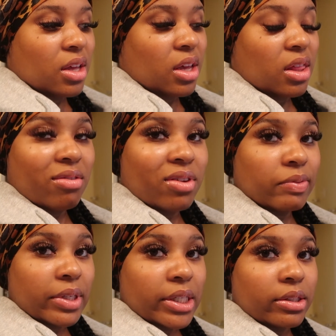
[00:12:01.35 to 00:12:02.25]
in the
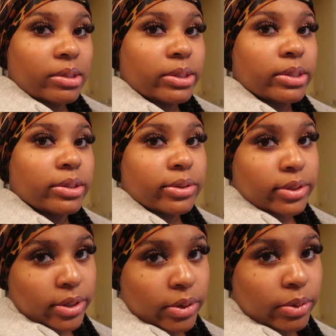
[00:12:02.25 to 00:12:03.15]
50s.
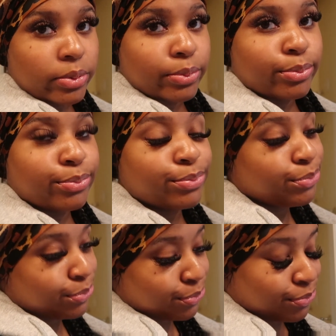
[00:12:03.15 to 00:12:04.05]
So
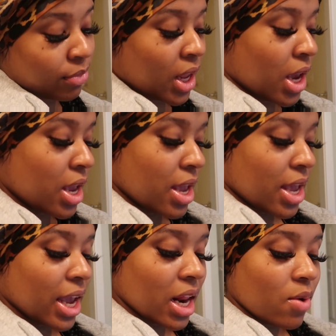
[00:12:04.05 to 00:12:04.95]

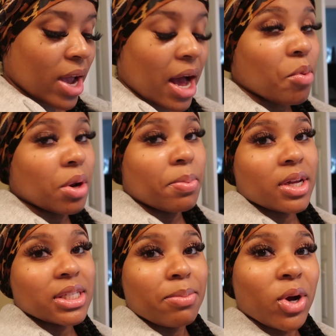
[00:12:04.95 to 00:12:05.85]
anyway, I want to put
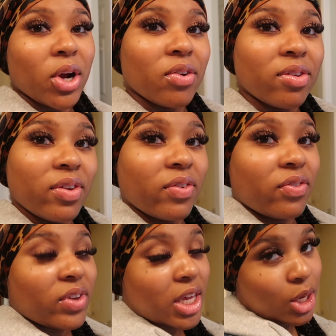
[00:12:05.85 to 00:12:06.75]
on some
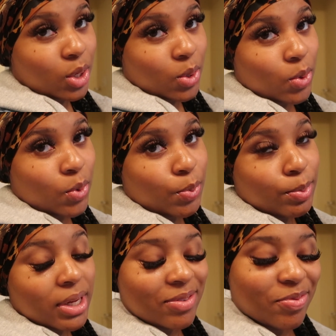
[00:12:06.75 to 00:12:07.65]

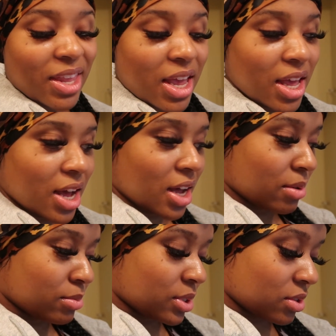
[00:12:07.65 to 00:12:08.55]
perfume.
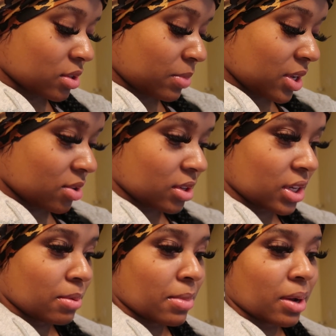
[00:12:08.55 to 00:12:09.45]
So let me go
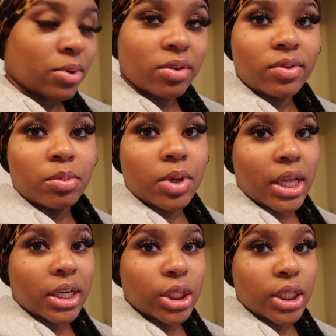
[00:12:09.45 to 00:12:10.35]
look in my perfume
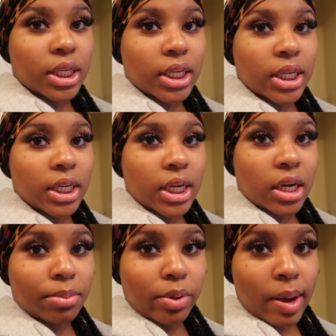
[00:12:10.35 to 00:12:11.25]
collection and
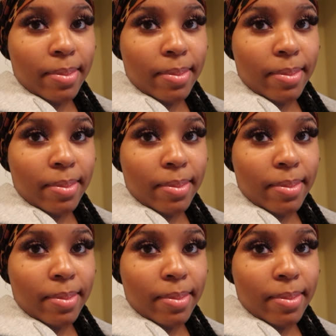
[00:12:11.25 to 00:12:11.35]
I'll be right